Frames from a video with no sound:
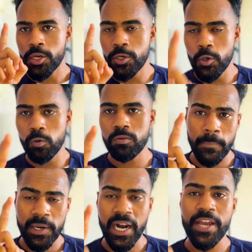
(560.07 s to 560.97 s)
you
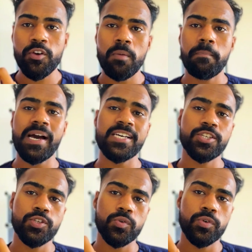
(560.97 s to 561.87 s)
try your
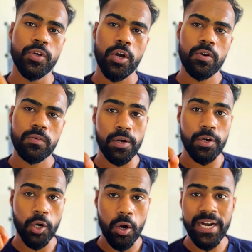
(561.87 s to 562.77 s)
best to, you know,
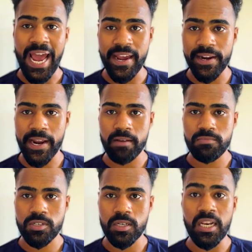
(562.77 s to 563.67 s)
draw
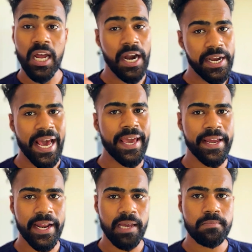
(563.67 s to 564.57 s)
diagrams, learn
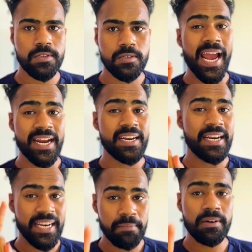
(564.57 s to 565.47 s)
diagrams,
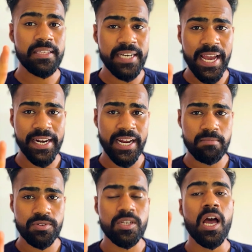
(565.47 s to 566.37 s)
and label the diagrams,